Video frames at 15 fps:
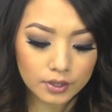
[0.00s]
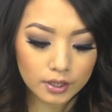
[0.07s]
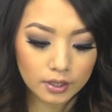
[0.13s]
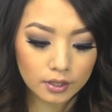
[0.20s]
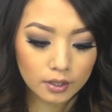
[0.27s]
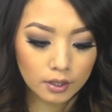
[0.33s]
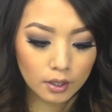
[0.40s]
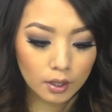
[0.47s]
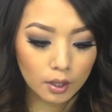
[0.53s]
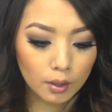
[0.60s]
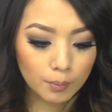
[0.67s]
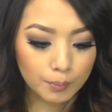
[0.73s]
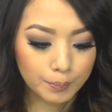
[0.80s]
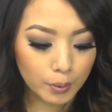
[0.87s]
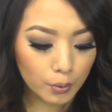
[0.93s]
the
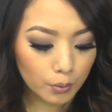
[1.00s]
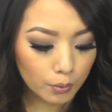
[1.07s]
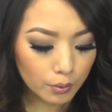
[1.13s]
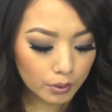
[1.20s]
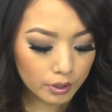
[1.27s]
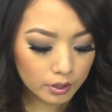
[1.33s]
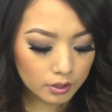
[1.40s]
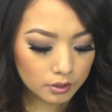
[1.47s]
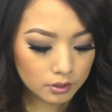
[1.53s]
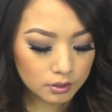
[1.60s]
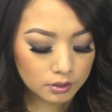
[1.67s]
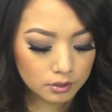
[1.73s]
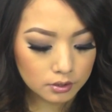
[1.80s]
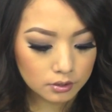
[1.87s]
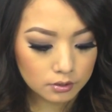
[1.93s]
pore
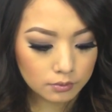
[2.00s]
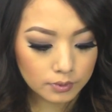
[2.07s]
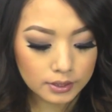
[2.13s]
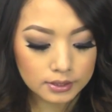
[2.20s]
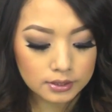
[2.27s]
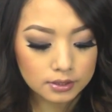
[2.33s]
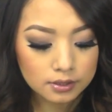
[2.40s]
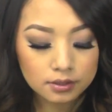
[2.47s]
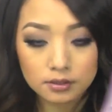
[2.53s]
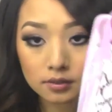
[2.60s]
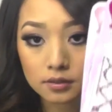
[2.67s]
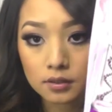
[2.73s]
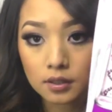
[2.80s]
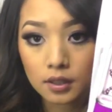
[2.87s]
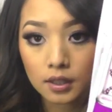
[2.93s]
ones,
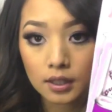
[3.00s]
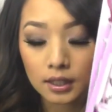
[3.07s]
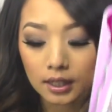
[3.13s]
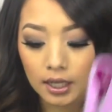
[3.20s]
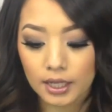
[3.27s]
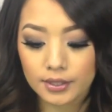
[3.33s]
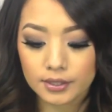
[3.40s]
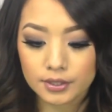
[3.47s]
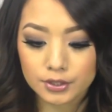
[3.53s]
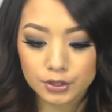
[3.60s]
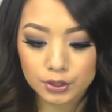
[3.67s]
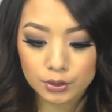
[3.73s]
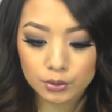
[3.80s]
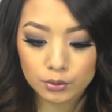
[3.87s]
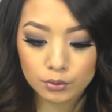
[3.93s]
and then
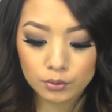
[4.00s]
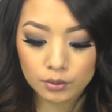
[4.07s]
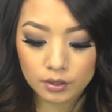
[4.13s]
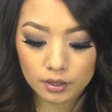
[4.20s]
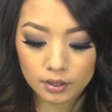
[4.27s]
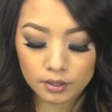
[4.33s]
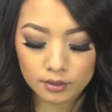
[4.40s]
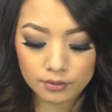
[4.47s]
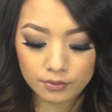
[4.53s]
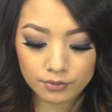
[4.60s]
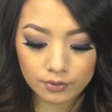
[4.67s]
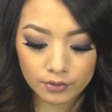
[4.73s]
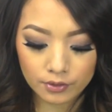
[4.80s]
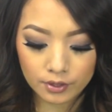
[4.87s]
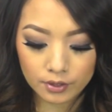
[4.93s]
two
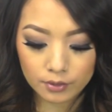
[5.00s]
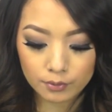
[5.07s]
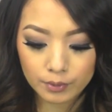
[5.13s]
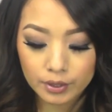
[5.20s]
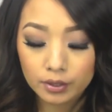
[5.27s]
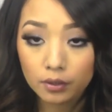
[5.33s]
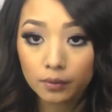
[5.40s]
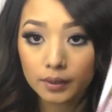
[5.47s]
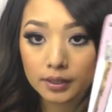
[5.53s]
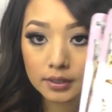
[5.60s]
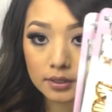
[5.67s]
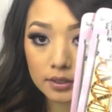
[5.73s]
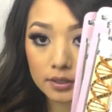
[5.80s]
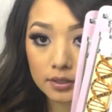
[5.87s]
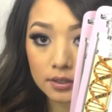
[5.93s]
of the wrinkle
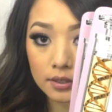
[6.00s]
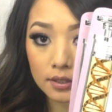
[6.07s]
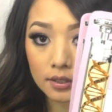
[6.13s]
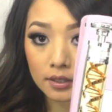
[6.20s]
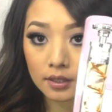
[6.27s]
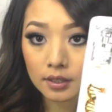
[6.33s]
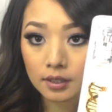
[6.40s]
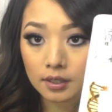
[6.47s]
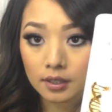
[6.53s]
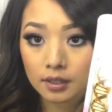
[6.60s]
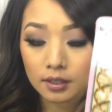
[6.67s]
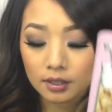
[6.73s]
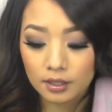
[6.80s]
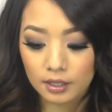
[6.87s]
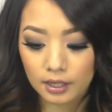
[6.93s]
ones,
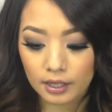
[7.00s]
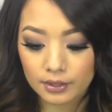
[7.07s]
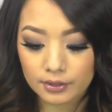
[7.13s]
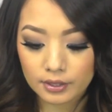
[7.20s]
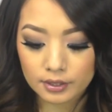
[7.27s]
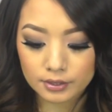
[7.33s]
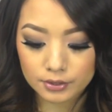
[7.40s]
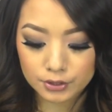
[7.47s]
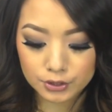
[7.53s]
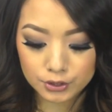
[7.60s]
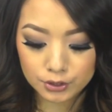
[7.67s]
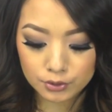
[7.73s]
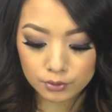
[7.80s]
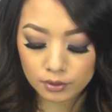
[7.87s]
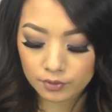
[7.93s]
and then
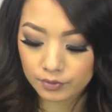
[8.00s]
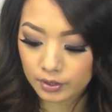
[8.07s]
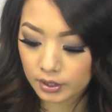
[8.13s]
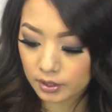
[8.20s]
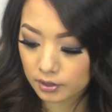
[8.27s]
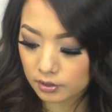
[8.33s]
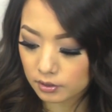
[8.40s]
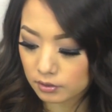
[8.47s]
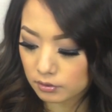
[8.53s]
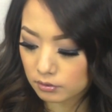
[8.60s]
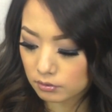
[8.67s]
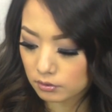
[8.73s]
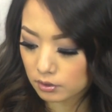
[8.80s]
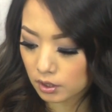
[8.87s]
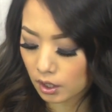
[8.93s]
two of the
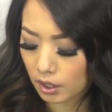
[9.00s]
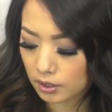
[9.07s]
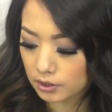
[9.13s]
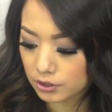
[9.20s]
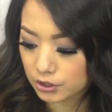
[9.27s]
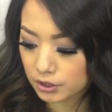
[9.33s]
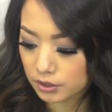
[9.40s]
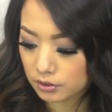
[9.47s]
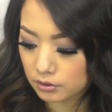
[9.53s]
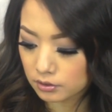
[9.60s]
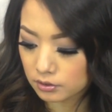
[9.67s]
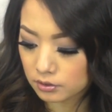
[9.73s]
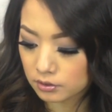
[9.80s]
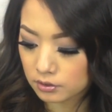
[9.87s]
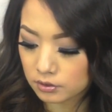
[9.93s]
collagen
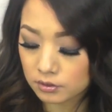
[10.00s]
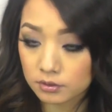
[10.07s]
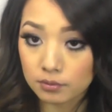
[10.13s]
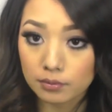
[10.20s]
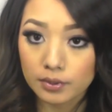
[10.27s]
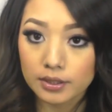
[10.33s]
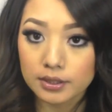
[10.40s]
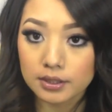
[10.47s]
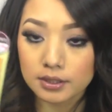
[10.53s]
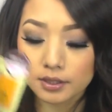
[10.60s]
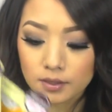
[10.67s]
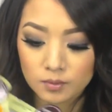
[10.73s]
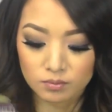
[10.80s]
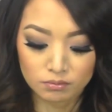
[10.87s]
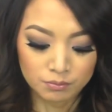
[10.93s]
ones.
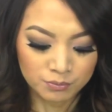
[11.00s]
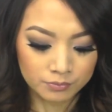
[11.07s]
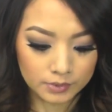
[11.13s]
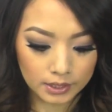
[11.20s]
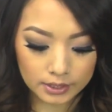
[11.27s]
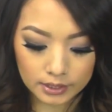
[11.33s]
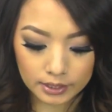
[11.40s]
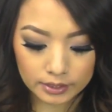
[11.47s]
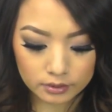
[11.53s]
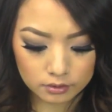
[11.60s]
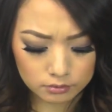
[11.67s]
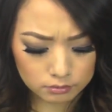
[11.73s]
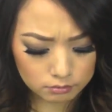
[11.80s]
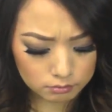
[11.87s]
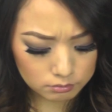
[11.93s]
And I
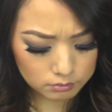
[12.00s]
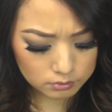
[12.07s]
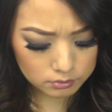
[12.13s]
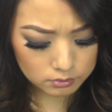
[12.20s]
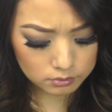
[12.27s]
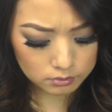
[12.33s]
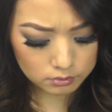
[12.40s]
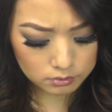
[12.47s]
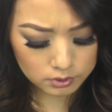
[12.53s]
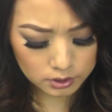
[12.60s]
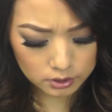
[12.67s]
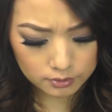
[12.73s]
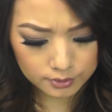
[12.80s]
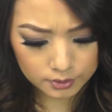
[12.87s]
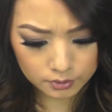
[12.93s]
don't
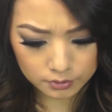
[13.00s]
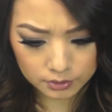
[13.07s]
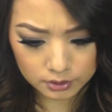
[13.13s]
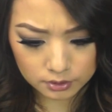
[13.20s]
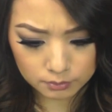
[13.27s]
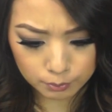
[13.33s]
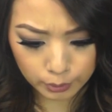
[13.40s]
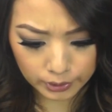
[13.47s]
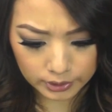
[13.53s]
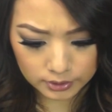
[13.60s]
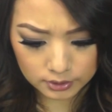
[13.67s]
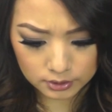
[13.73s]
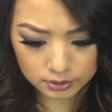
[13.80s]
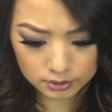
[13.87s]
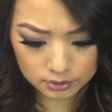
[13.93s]
even know what
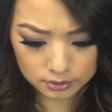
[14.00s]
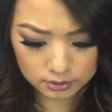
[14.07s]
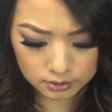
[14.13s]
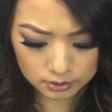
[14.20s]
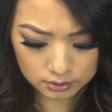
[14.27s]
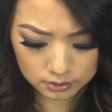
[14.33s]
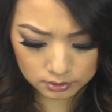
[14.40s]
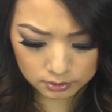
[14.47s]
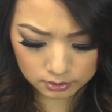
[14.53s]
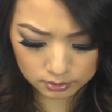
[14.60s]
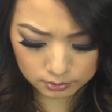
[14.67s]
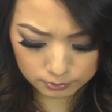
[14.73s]
brand this is. This is